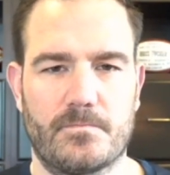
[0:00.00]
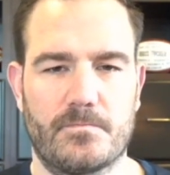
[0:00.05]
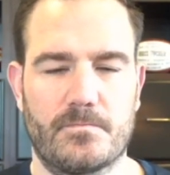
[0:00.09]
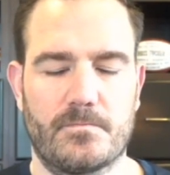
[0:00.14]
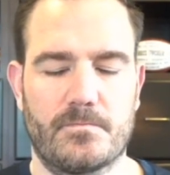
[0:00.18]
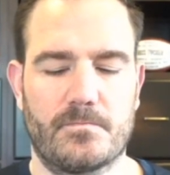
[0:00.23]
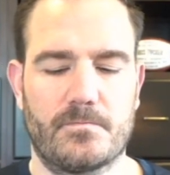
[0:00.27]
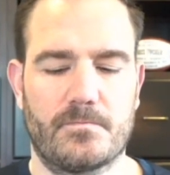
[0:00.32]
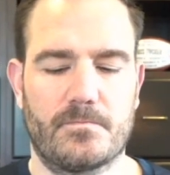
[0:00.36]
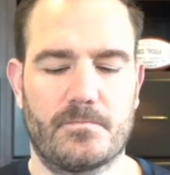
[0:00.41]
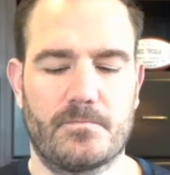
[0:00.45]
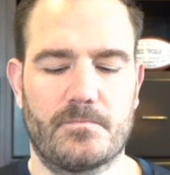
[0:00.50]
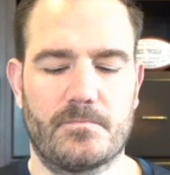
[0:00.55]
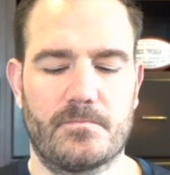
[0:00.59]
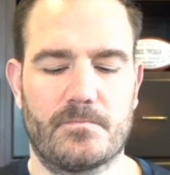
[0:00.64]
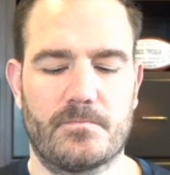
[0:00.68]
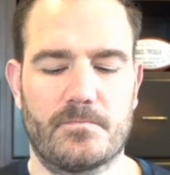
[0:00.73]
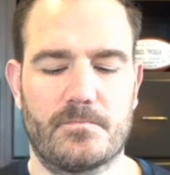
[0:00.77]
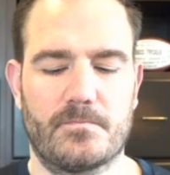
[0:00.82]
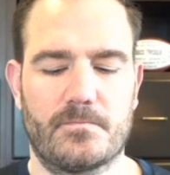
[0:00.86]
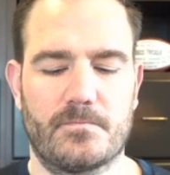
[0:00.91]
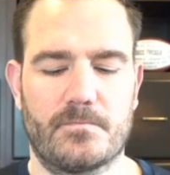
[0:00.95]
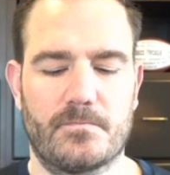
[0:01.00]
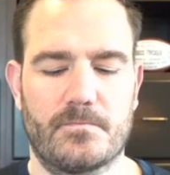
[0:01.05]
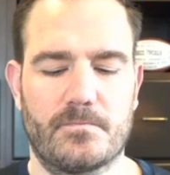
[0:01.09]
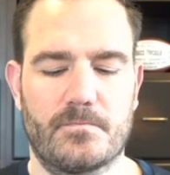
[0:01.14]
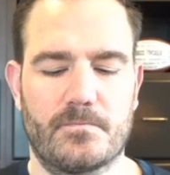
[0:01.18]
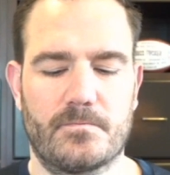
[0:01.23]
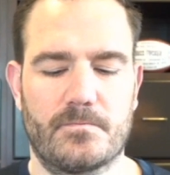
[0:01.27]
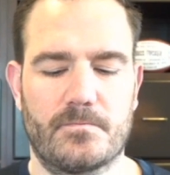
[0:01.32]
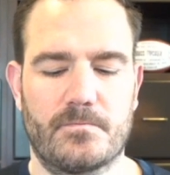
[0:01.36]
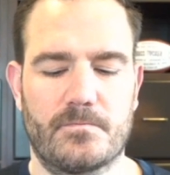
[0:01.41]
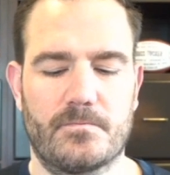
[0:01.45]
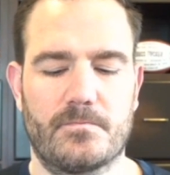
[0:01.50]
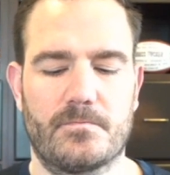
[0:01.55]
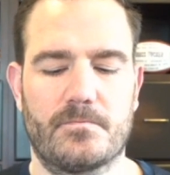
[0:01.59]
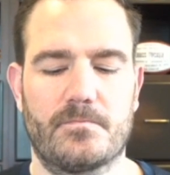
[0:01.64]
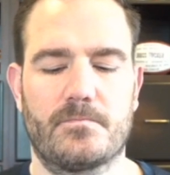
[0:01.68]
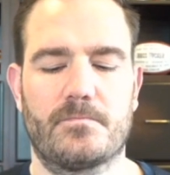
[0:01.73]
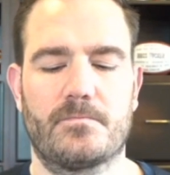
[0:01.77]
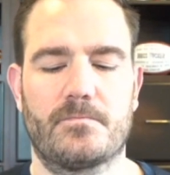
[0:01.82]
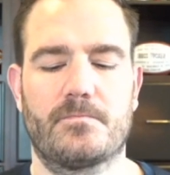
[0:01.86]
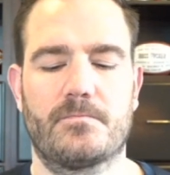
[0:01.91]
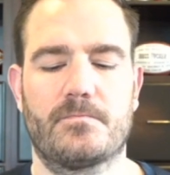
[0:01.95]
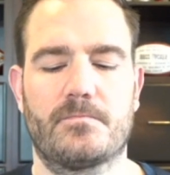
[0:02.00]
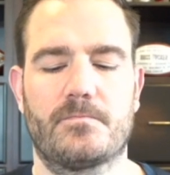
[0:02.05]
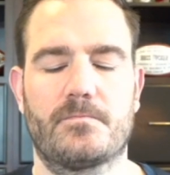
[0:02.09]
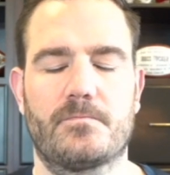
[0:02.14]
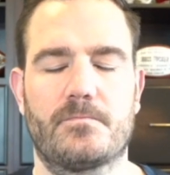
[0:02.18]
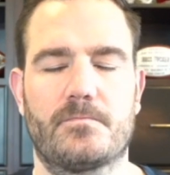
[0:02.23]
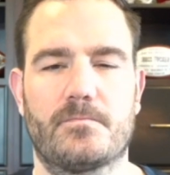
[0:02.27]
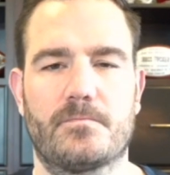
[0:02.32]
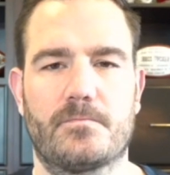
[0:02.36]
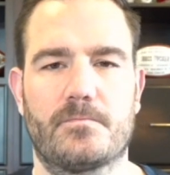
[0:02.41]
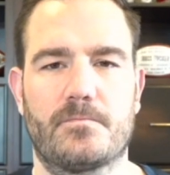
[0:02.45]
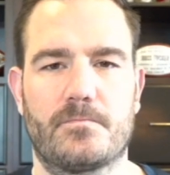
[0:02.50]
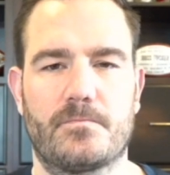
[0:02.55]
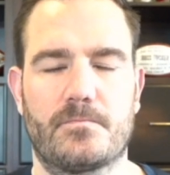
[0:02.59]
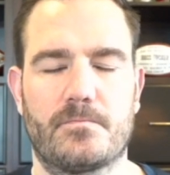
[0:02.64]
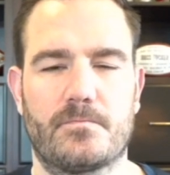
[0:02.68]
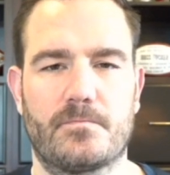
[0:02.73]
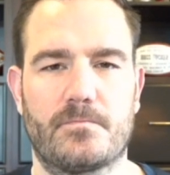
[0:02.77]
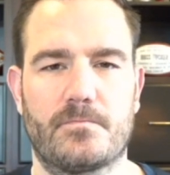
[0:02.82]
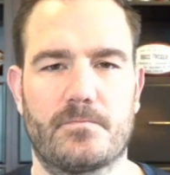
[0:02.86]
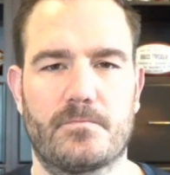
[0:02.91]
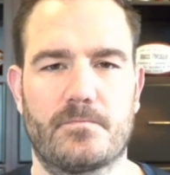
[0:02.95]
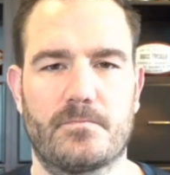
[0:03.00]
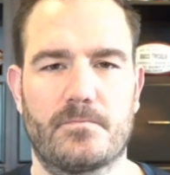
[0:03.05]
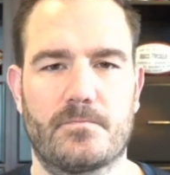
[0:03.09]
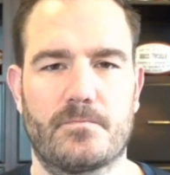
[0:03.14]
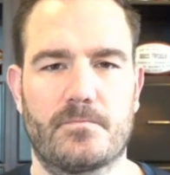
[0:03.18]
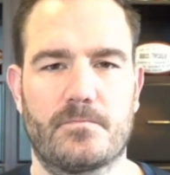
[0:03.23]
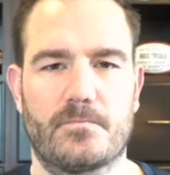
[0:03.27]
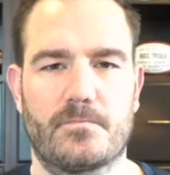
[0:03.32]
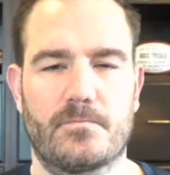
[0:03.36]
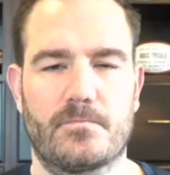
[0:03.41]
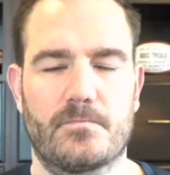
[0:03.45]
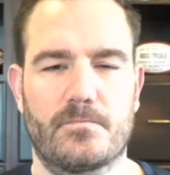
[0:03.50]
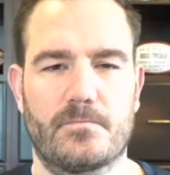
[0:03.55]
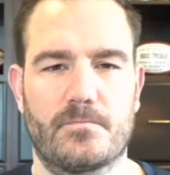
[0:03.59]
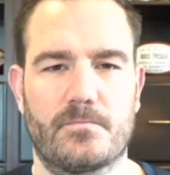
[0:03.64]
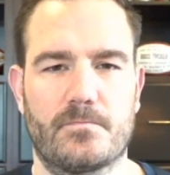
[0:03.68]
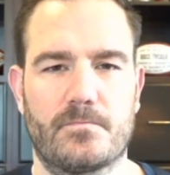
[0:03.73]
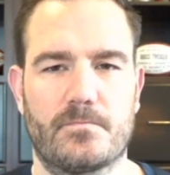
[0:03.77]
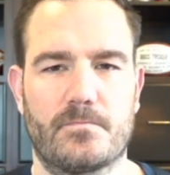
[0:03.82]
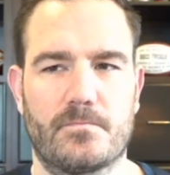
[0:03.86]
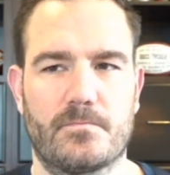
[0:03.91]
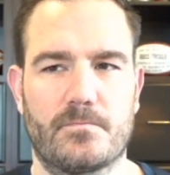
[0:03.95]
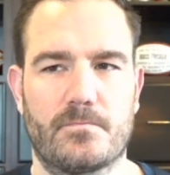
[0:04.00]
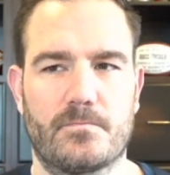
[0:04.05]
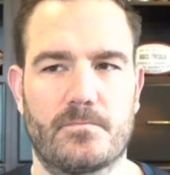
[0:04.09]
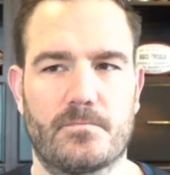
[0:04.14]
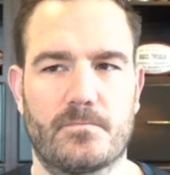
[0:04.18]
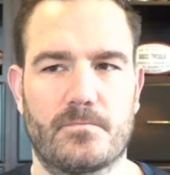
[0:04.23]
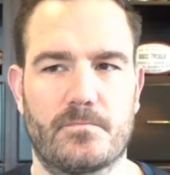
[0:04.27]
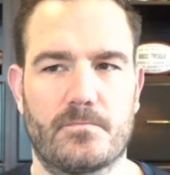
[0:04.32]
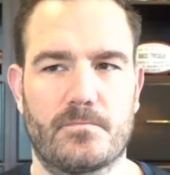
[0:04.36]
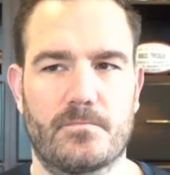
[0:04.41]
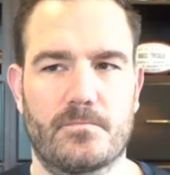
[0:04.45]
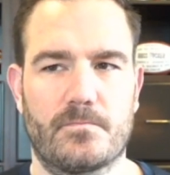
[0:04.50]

No words are spoken by the person on screen.